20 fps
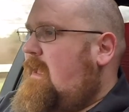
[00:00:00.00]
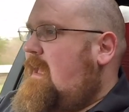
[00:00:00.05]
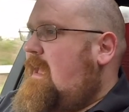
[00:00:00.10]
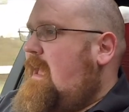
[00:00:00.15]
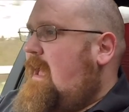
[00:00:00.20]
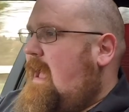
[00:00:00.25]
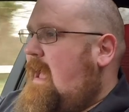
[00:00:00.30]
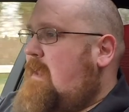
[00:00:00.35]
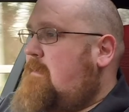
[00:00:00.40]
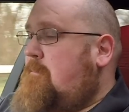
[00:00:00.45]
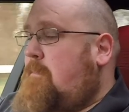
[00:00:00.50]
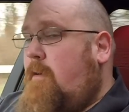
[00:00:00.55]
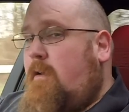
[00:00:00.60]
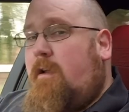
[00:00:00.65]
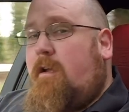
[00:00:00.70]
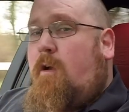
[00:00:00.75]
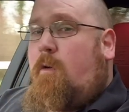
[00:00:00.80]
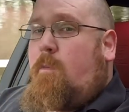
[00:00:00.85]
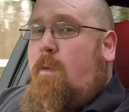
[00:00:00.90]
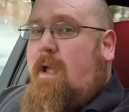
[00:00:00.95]
and
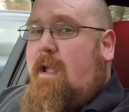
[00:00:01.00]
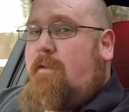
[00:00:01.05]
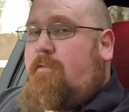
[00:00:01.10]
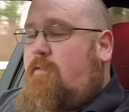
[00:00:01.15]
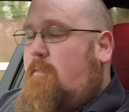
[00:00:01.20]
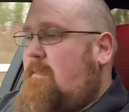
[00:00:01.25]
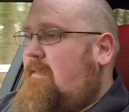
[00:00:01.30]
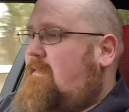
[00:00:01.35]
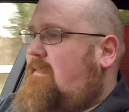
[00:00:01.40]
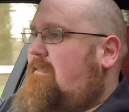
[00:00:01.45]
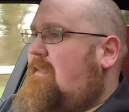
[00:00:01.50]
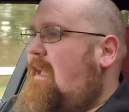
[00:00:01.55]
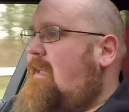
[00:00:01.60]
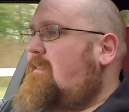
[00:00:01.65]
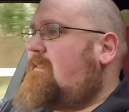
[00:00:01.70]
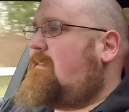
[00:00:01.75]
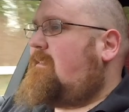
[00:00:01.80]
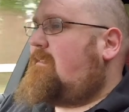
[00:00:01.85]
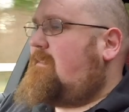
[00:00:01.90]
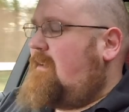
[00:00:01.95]
pulling away from a
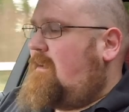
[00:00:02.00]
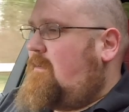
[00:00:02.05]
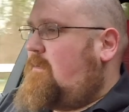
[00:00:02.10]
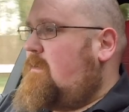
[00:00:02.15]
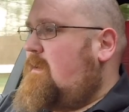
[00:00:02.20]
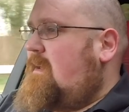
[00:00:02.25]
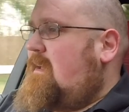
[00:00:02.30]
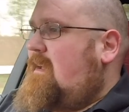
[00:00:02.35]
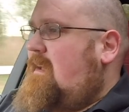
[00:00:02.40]
standstill,